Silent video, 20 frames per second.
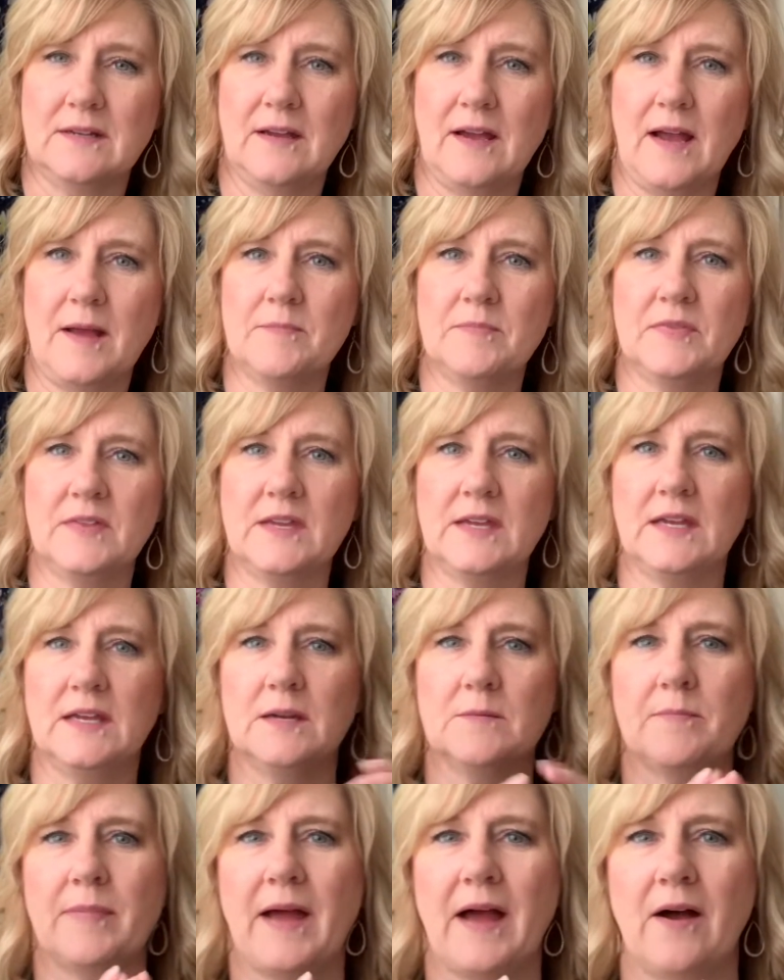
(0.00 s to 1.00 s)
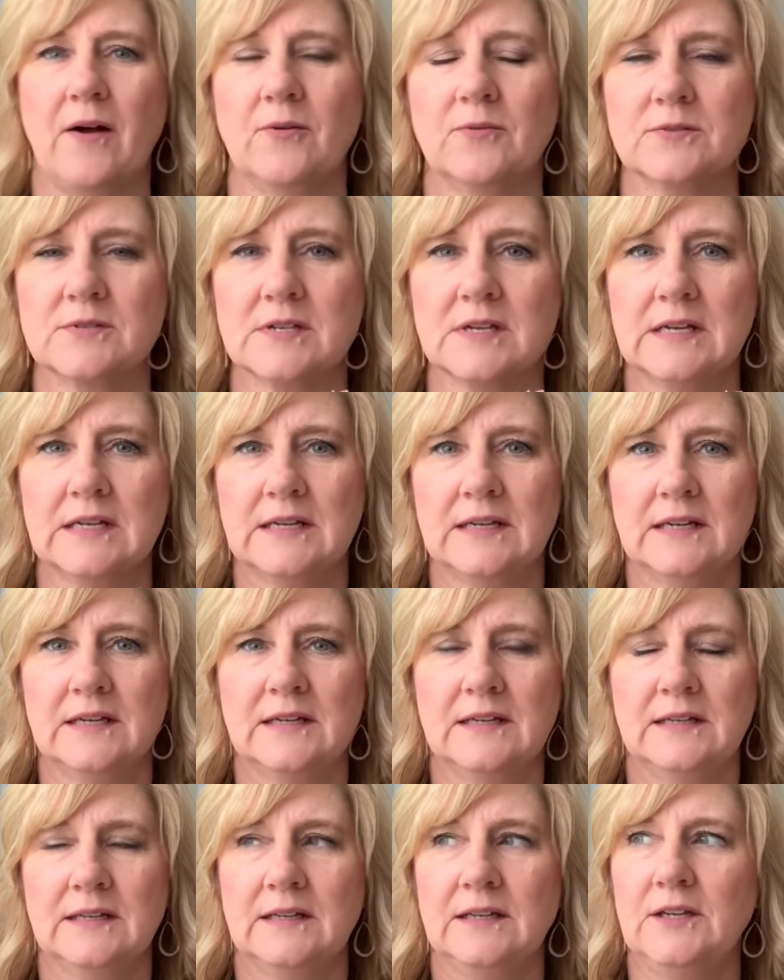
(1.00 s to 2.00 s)
I'm thinking about,
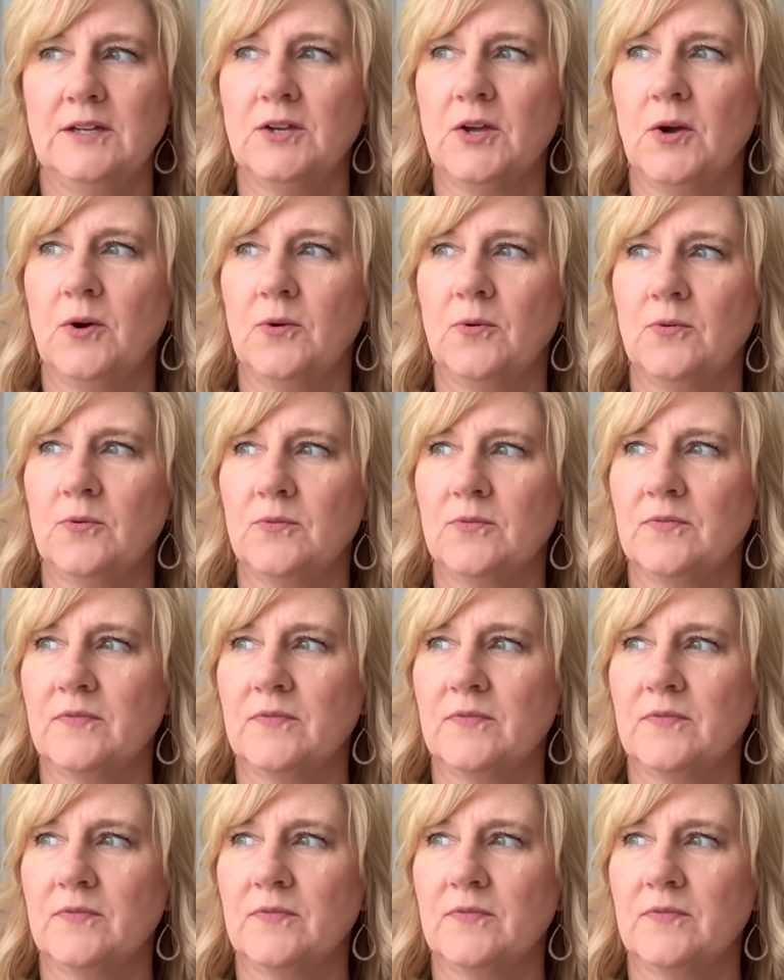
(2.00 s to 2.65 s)
you know,